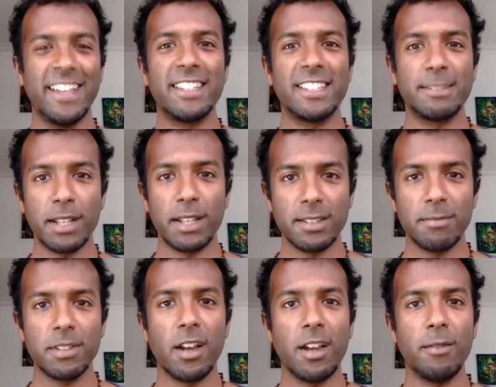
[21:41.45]
Spend some
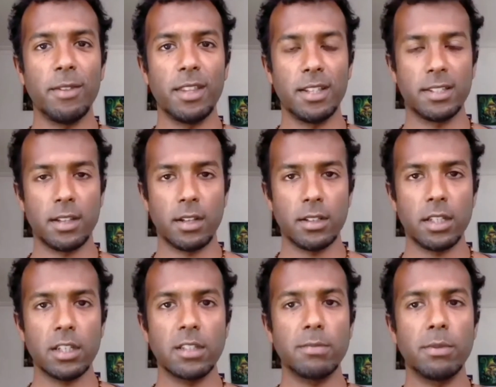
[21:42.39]
time with it. Start to
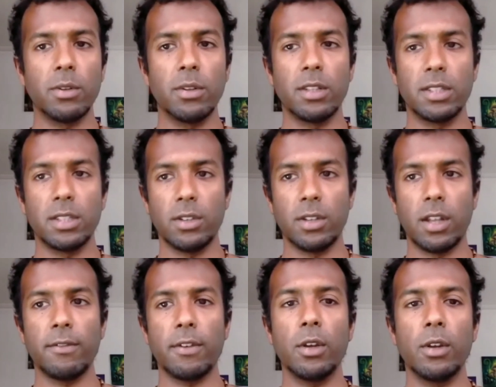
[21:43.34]
explore this in your
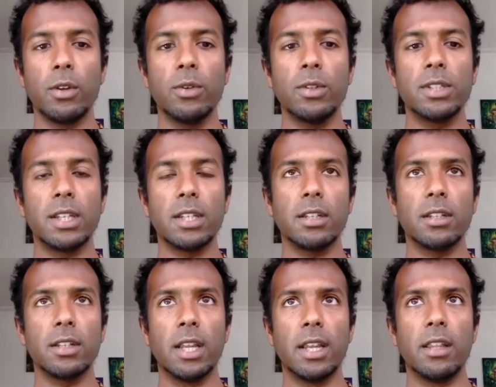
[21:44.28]
life. Who is it
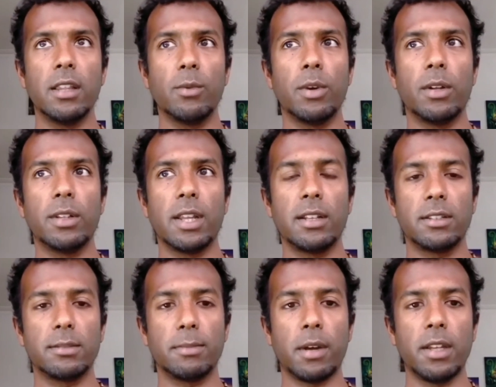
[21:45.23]
in the world that
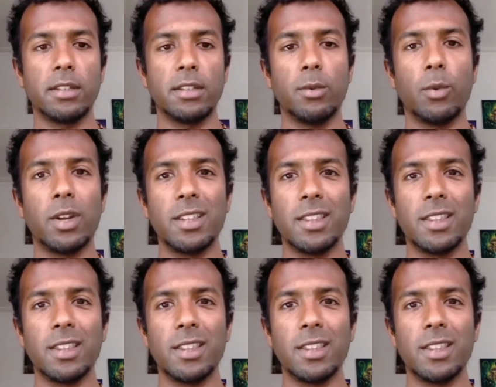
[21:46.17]
inspires you? What are they